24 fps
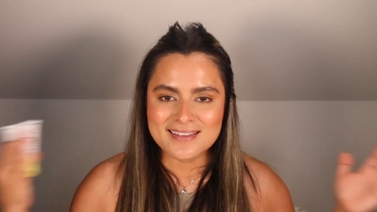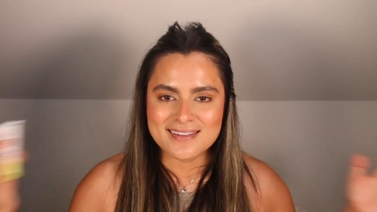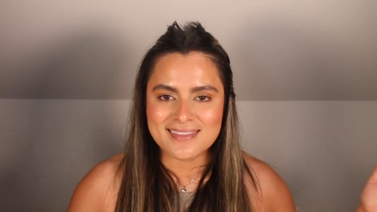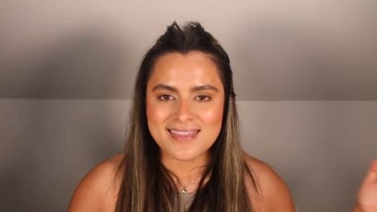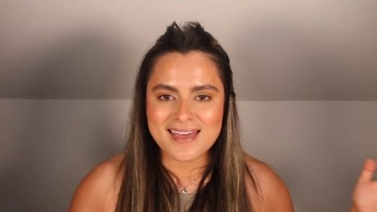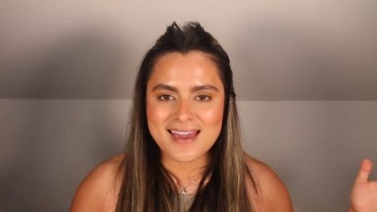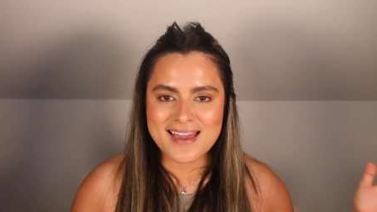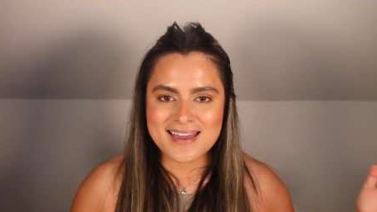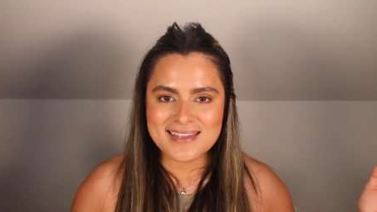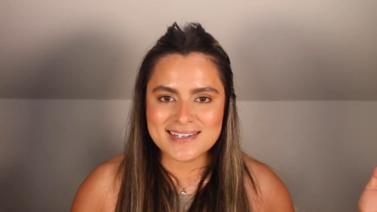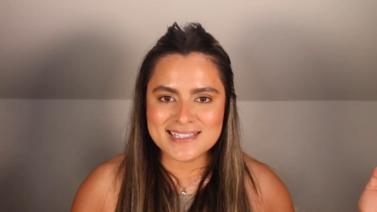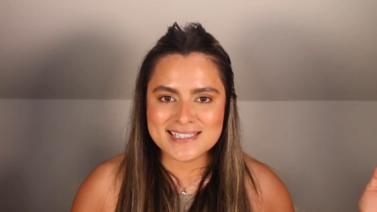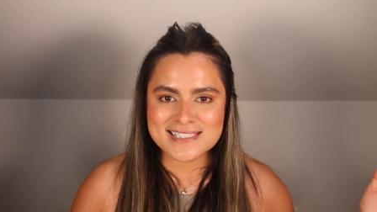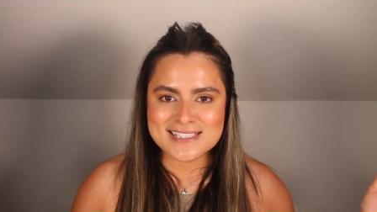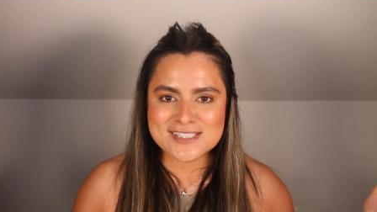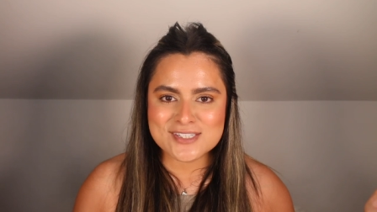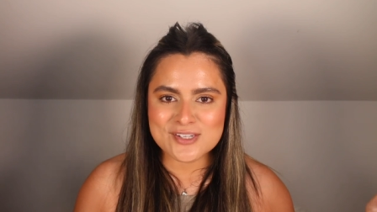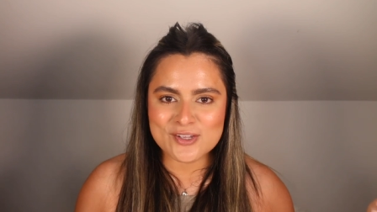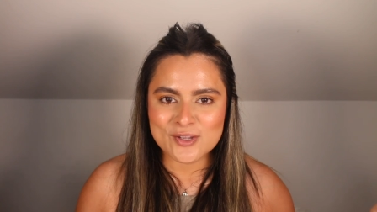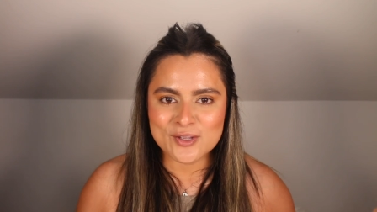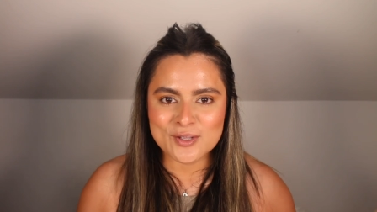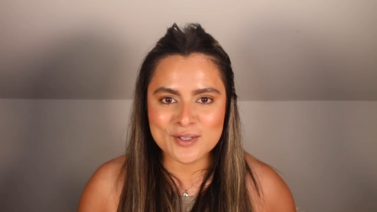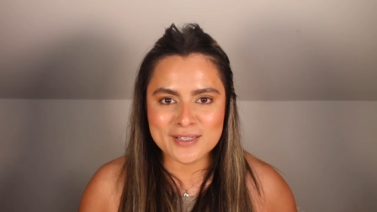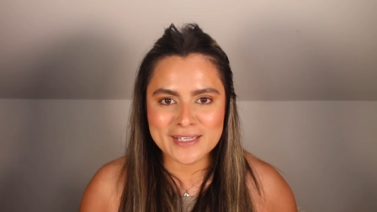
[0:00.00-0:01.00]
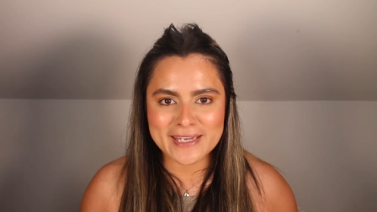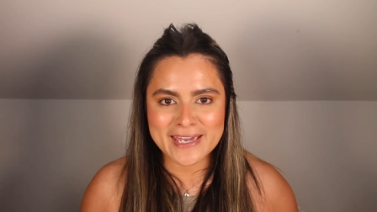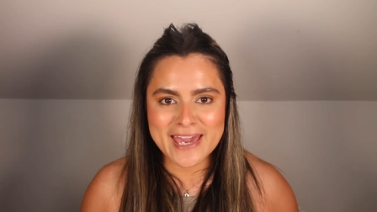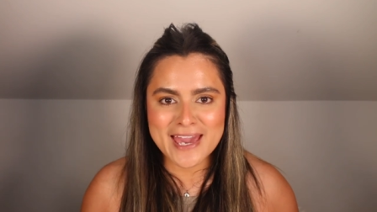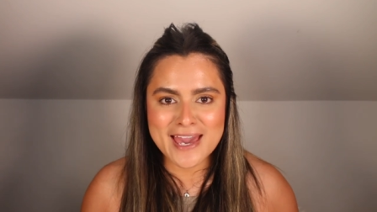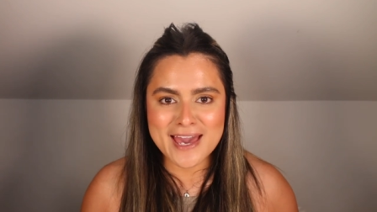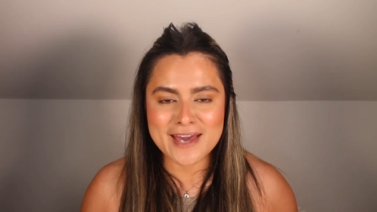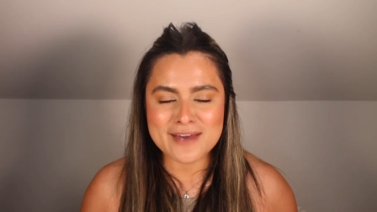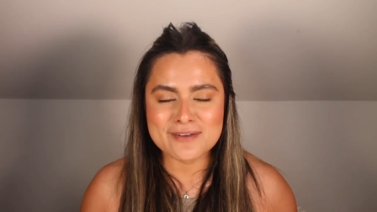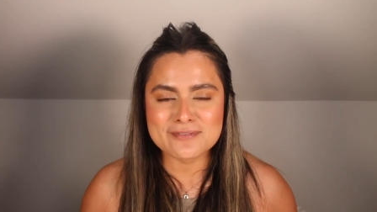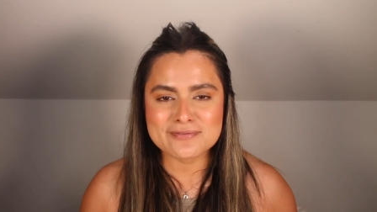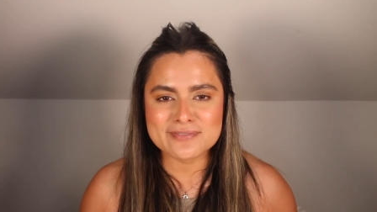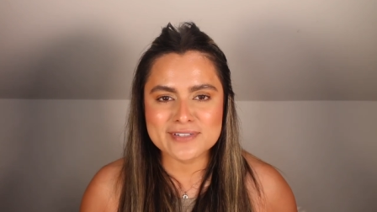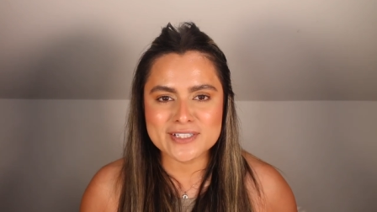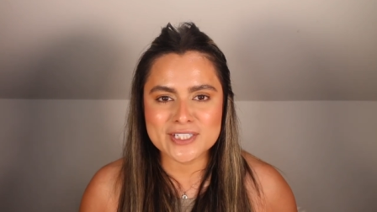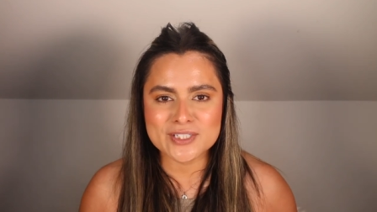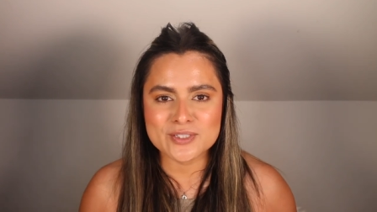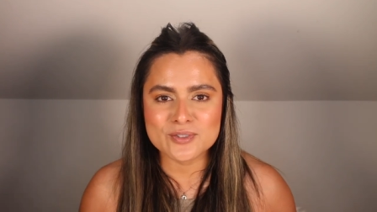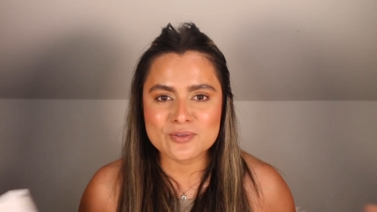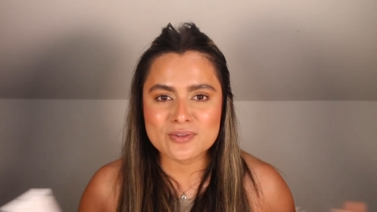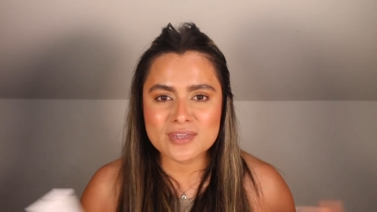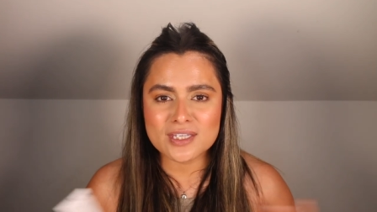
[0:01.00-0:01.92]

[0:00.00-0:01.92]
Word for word: That is all I have for you.